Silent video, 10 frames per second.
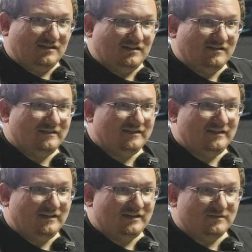there,
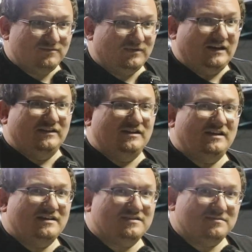and it finally
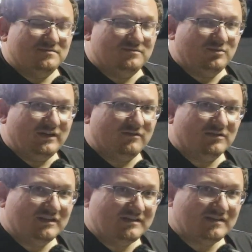had some way to
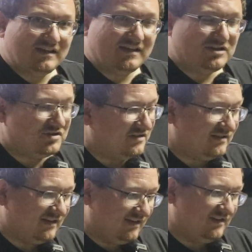release that tension,
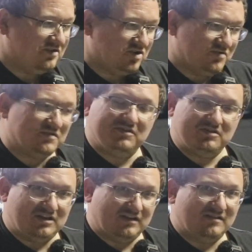and it chose to
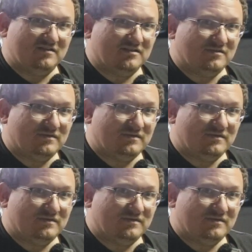eject itself.